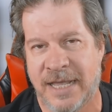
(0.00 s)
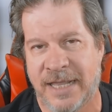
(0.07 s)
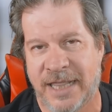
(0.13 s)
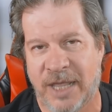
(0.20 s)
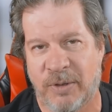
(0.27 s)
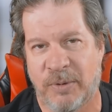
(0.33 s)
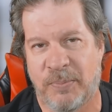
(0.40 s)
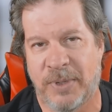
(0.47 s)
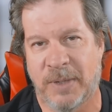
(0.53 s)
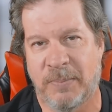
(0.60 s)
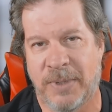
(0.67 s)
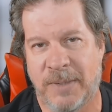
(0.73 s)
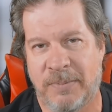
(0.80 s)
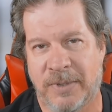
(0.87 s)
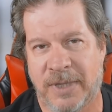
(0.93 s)
that would pick
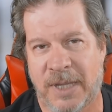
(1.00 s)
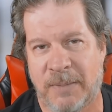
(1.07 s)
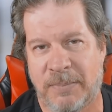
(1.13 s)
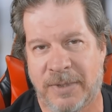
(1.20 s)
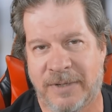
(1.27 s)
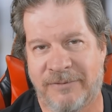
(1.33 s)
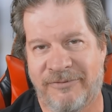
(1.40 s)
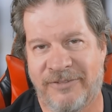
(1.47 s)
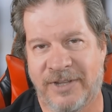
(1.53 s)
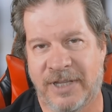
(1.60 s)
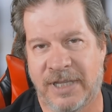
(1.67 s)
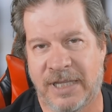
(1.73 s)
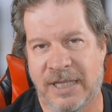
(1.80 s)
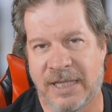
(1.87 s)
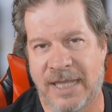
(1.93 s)
people up in
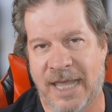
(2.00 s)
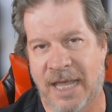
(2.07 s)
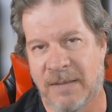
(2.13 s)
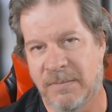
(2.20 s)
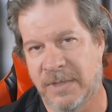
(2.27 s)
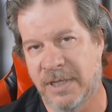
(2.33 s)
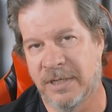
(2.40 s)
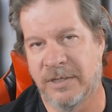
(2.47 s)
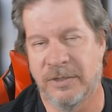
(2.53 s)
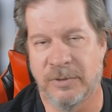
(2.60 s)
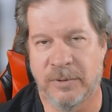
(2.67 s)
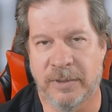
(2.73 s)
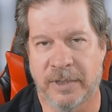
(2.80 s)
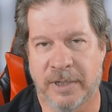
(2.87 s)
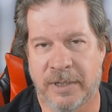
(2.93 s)
Philly, Camden,
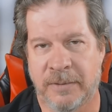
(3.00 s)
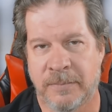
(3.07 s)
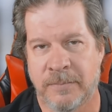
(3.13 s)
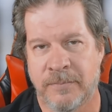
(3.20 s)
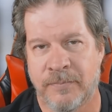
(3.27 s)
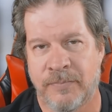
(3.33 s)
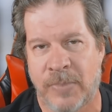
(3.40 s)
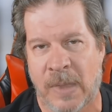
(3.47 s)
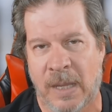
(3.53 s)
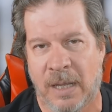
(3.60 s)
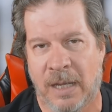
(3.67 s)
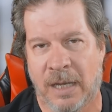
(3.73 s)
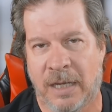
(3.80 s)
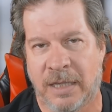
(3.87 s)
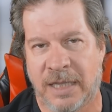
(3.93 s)
Newark.
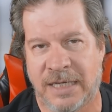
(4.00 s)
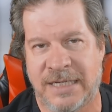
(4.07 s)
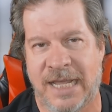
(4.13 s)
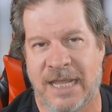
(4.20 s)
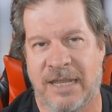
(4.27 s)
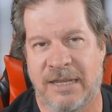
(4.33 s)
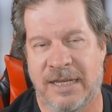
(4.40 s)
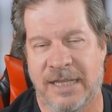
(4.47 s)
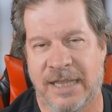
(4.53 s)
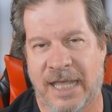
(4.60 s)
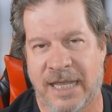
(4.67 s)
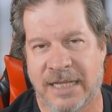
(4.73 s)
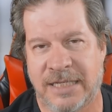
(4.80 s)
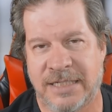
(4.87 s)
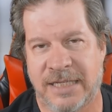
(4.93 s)
They'd take you to
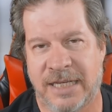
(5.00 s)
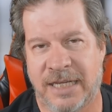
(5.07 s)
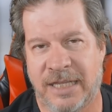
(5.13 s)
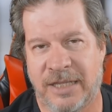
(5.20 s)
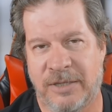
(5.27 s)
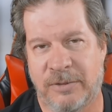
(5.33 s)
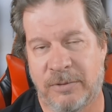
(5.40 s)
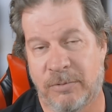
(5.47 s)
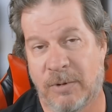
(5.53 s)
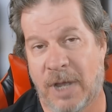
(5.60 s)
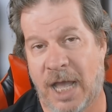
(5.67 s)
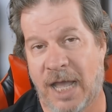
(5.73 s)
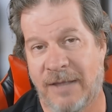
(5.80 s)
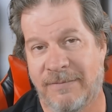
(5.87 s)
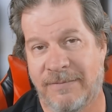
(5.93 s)
Atlantic City, you'd
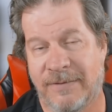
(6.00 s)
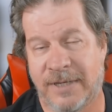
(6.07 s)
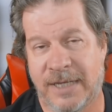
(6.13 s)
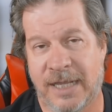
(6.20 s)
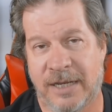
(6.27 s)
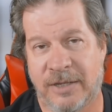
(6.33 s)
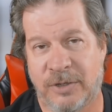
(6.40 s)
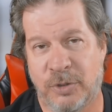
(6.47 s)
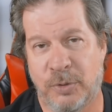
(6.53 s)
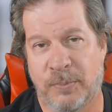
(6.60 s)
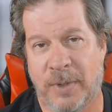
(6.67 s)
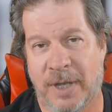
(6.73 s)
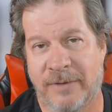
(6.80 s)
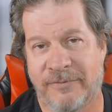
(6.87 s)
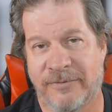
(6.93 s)
arrive, you'd get a
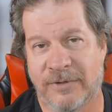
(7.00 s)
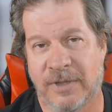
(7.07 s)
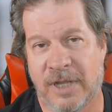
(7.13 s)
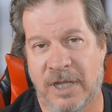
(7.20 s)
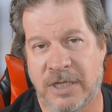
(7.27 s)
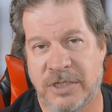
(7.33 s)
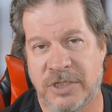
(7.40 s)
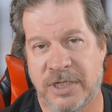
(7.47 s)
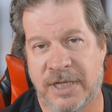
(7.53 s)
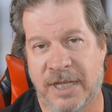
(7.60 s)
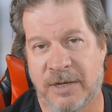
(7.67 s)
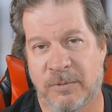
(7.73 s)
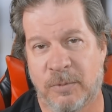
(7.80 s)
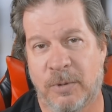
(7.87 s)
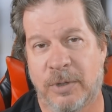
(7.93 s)
coupon for lunch, you'd
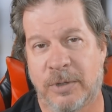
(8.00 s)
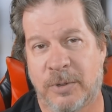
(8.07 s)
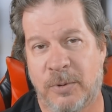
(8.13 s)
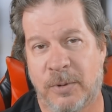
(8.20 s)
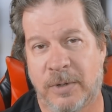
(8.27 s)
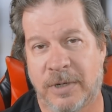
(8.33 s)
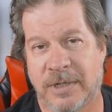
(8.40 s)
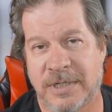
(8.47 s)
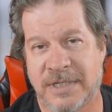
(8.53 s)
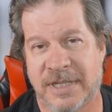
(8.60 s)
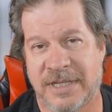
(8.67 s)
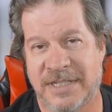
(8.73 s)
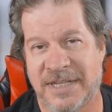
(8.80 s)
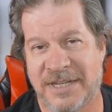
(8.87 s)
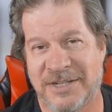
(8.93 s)
get a roll of quarters, and
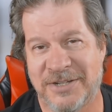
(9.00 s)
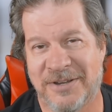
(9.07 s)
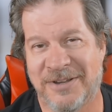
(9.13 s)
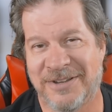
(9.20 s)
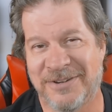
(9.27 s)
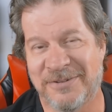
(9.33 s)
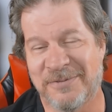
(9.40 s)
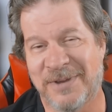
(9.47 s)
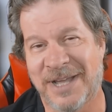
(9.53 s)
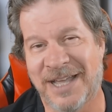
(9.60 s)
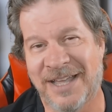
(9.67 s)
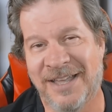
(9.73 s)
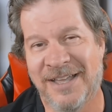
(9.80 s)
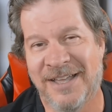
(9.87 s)
they'd send you on your way.